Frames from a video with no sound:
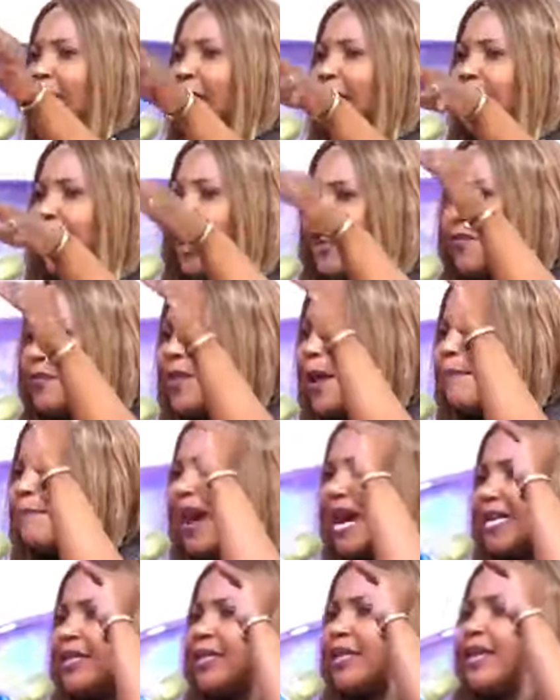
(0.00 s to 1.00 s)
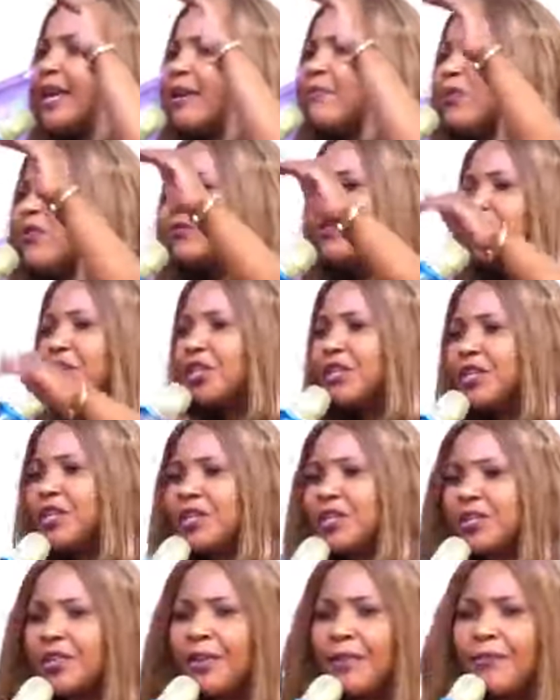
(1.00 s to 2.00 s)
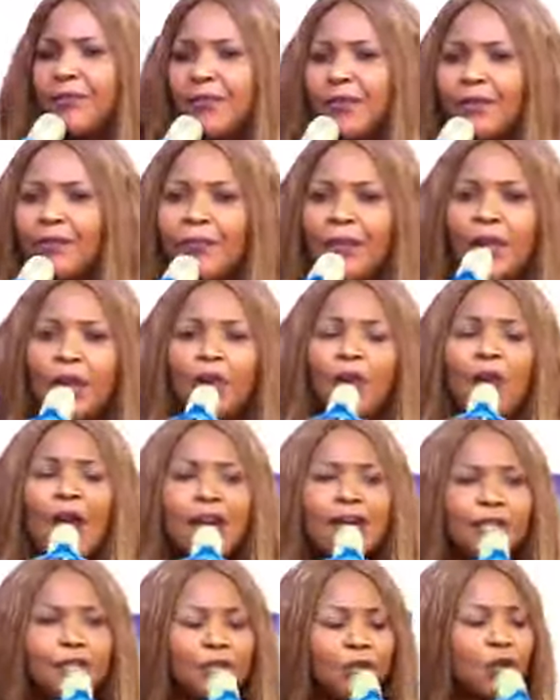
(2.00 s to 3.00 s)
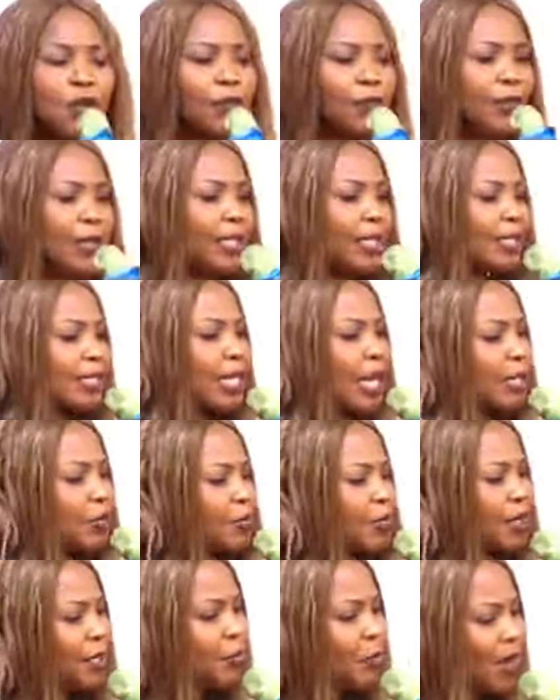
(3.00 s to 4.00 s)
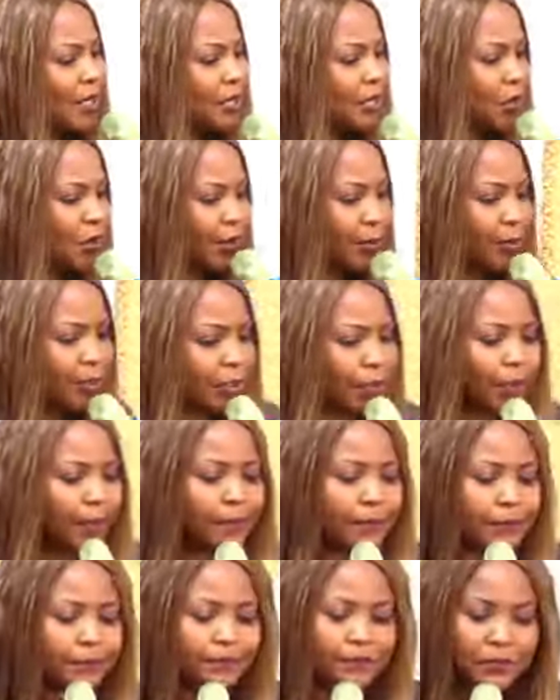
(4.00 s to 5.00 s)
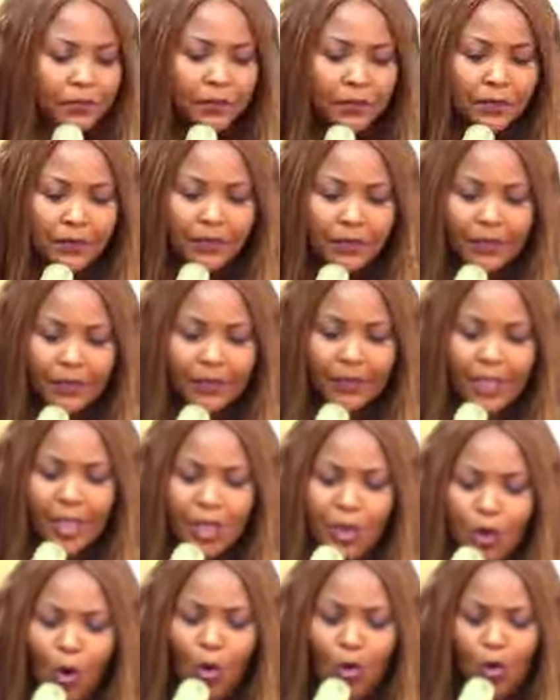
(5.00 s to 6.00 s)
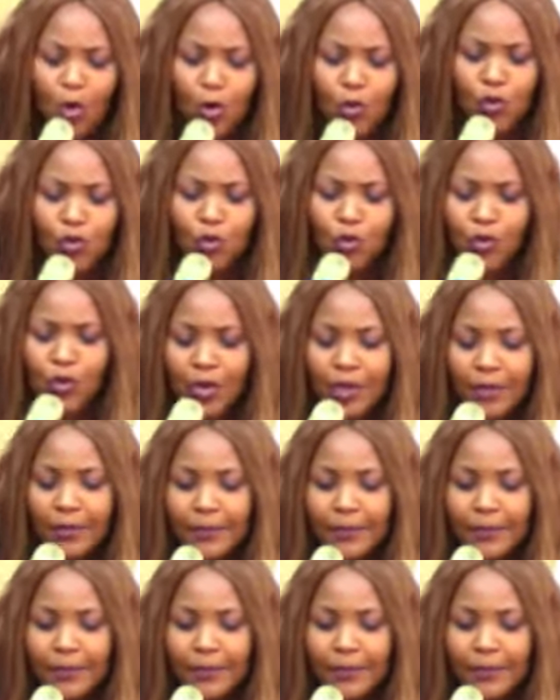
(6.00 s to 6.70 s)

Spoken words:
in the mighty name of Jesus? Rise to your feet as I read one scripture. In conclusion,